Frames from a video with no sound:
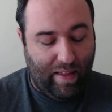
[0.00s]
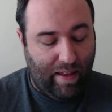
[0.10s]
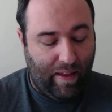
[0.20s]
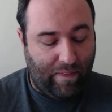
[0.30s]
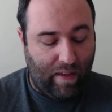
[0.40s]

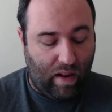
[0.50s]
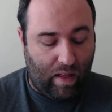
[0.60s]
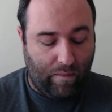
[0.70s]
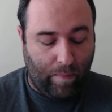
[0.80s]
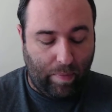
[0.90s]
And then
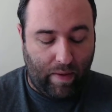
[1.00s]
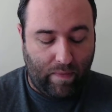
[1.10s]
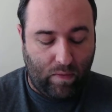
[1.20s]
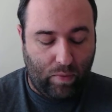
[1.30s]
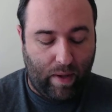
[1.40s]
Oliver plans
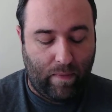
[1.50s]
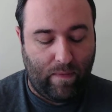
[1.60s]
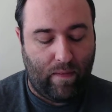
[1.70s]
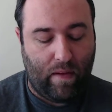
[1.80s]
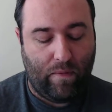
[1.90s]
to trade
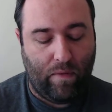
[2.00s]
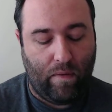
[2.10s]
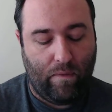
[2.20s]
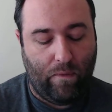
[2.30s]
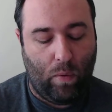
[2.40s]
himself
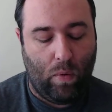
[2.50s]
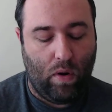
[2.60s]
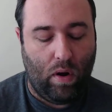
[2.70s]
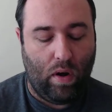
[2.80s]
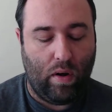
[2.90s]

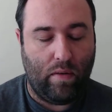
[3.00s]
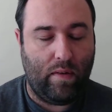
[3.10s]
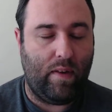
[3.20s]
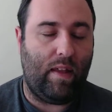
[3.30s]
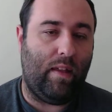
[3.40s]
for
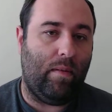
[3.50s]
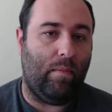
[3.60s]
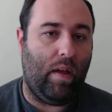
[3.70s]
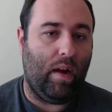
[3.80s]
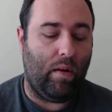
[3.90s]

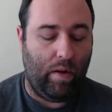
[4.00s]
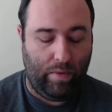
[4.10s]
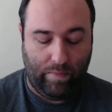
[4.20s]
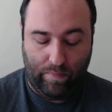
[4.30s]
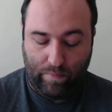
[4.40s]
Team Arrow.
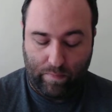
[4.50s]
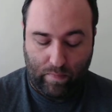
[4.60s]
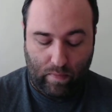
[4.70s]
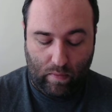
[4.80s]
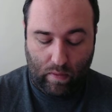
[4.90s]

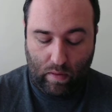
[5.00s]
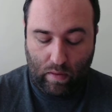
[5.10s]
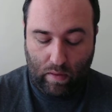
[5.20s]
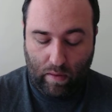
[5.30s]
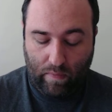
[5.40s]

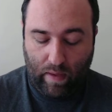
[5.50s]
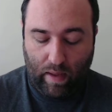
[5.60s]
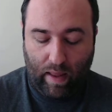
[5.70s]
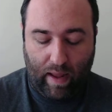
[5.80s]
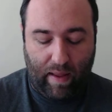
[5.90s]
And
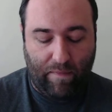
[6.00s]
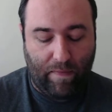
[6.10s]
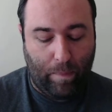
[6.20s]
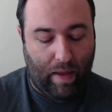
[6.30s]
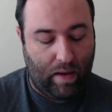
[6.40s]
then Hive
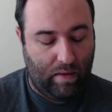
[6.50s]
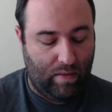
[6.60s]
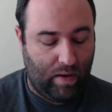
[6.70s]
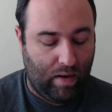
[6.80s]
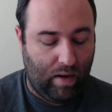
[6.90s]
is mad at
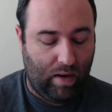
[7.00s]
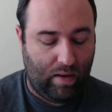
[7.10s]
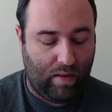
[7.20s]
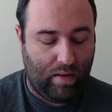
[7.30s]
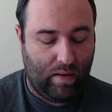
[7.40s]

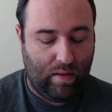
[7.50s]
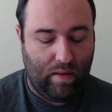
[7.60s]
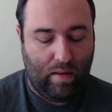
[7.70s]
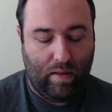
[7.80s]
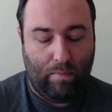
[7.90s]
Darhk
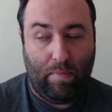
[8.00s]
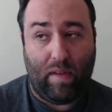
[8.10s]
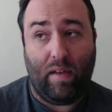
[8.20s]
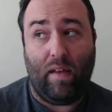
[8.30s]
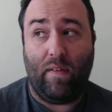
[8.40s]

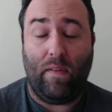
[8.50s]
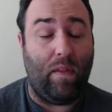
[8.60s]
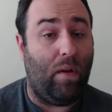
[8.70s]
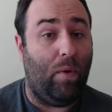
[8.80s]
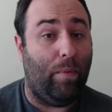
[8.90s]
because of the
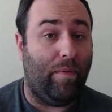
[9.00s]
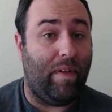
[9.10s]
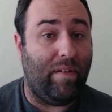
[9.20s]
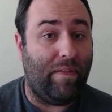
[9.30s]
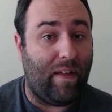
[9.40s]
whole
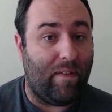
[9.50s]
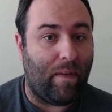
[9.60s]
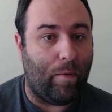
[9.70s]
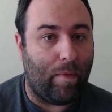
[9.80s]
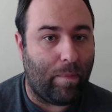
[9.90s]
revealing things
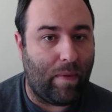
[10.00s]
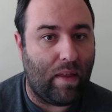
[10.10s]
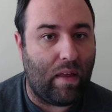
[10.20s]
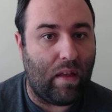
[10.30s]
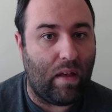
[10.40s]
like we're supposed to
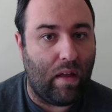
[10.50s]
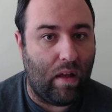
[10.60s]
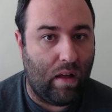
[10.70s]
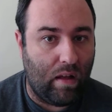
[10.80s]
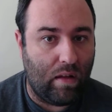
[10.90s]
be
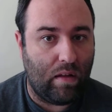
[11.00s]
uh,